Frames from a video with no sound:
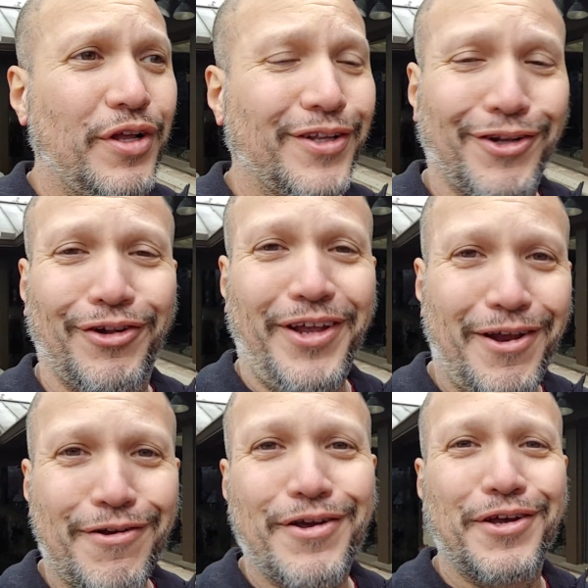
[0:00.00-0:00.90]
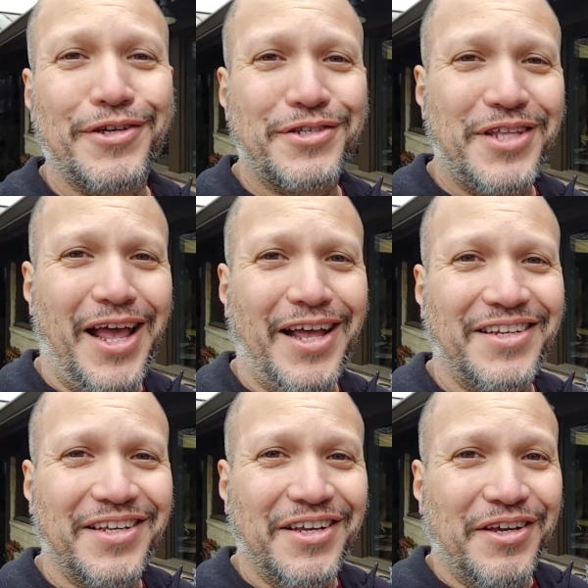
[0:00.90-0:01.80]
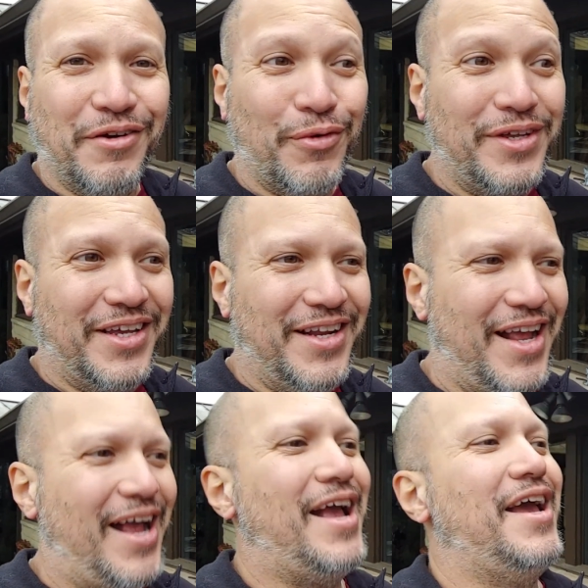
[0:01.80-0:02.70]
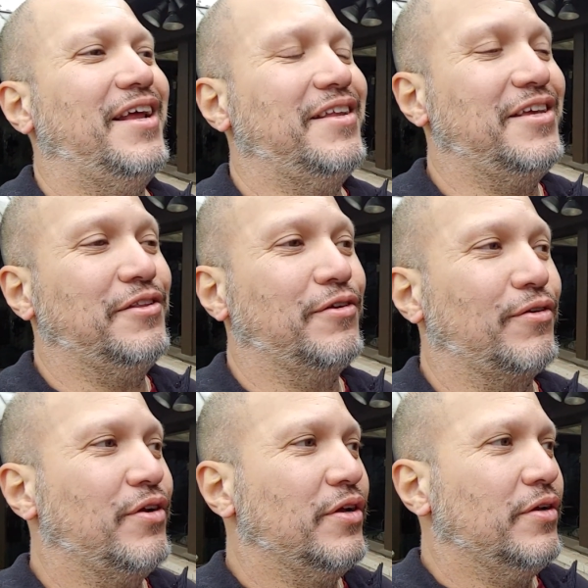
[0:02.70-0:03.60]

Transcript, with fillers: little areas that we can add either